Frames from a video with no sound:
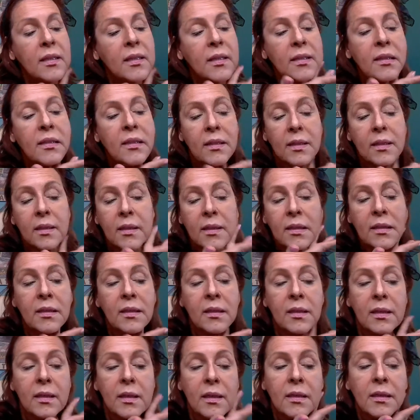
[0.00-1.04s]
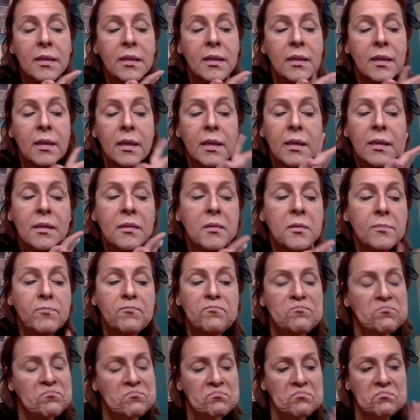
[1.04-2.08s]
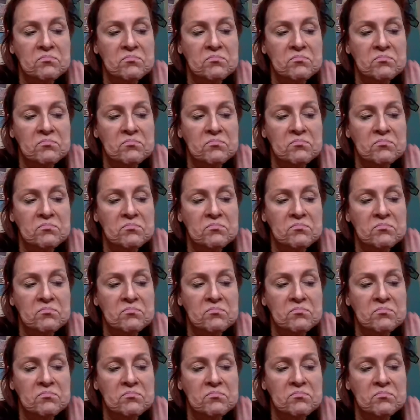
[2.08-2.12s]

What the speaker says: No one is speaking in this clip.